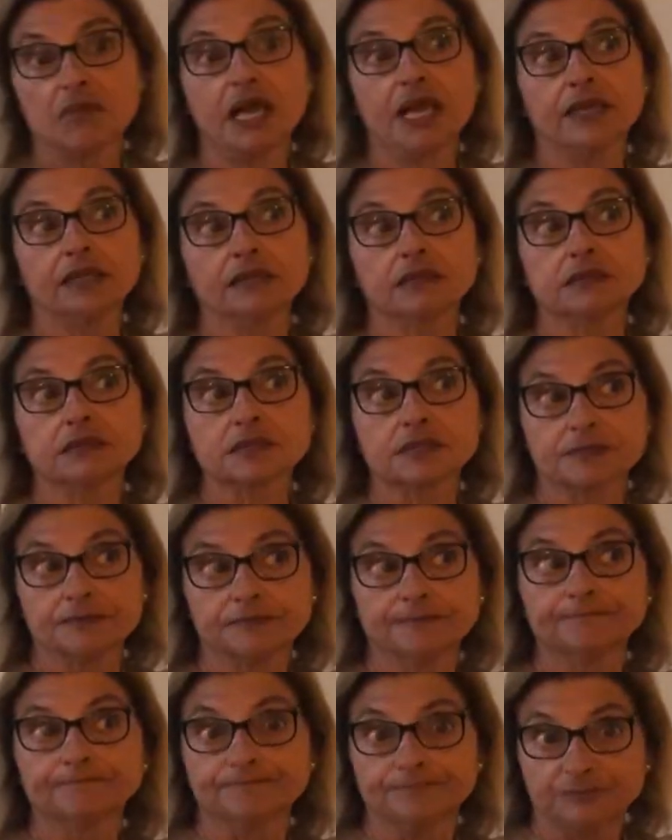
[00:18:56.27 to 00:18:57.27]
miles
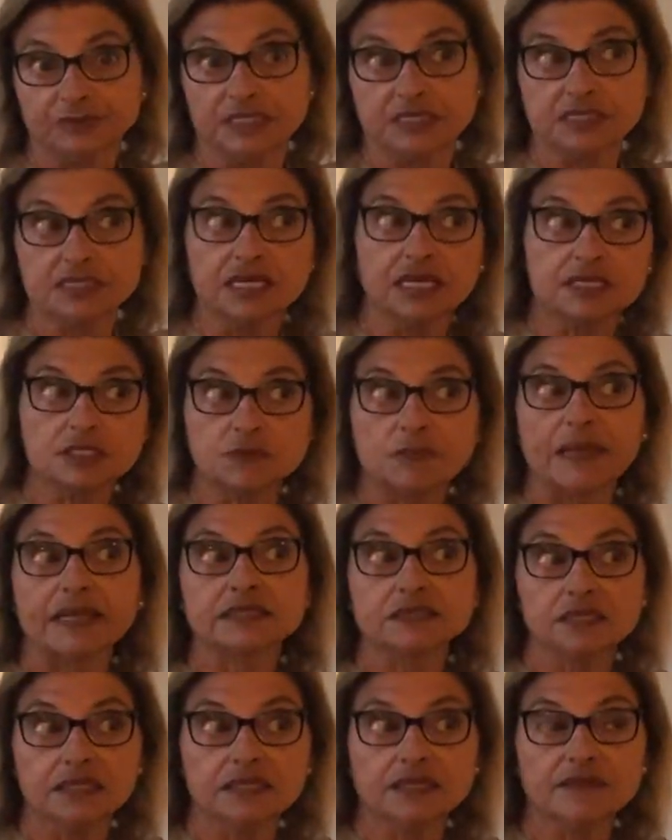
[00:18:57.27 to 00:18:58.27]
is
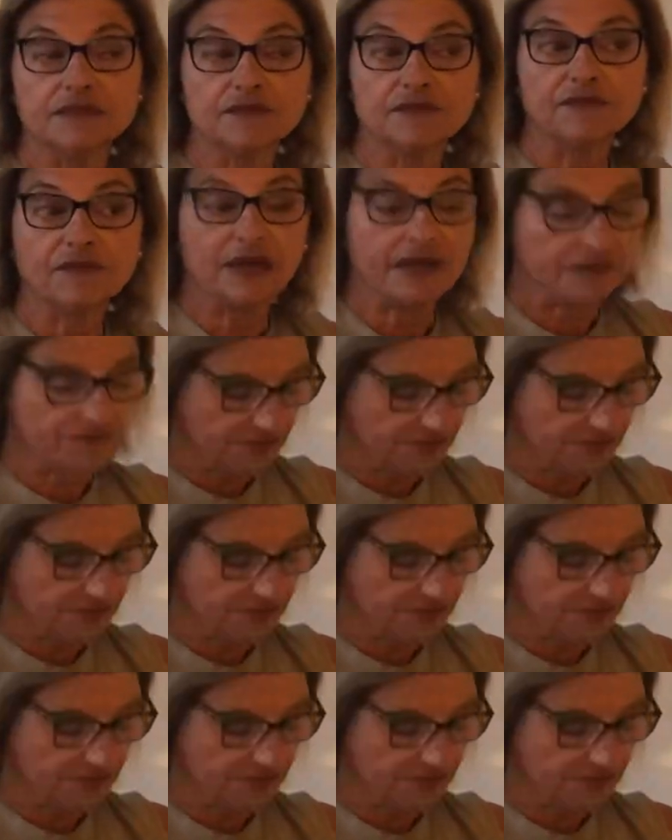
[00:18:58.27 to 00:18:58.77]
expected in the 5